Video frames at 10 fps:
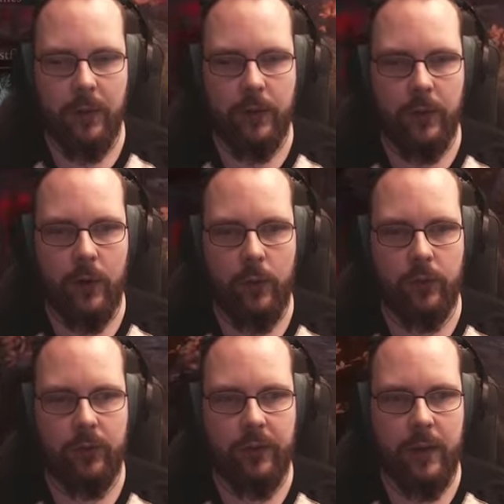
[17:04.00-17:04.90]
about the
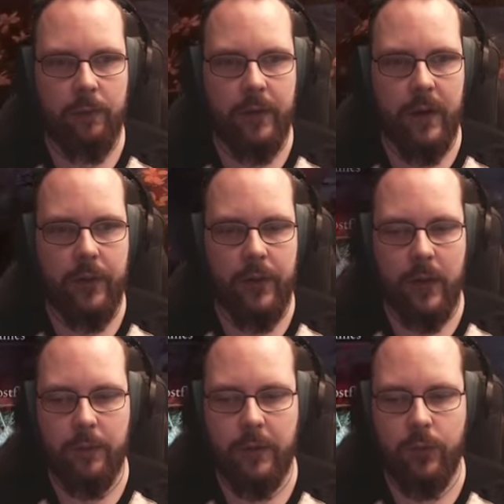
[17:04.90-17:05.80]
Ghost Flame Breath.
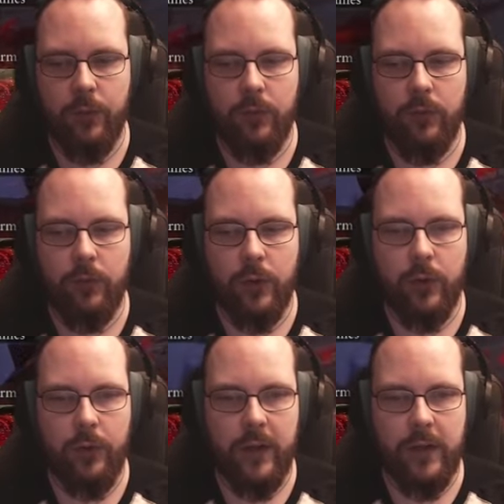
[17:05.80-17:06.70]
I mean, would work
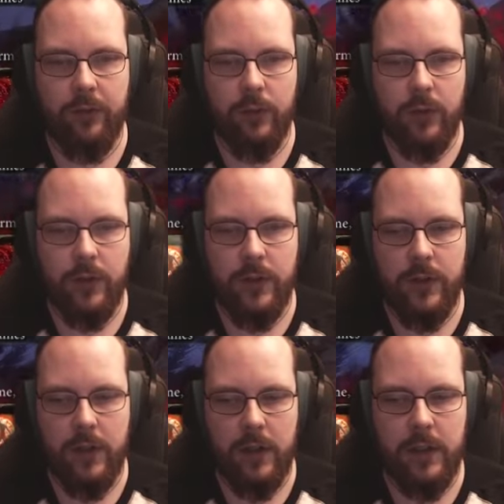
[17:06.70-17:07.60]
great if you
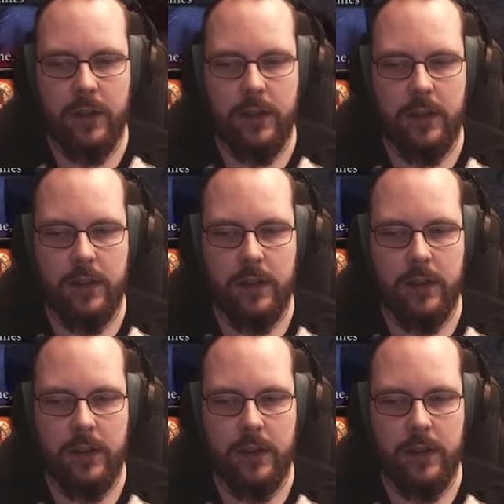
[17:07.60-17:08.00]
wanted, uh,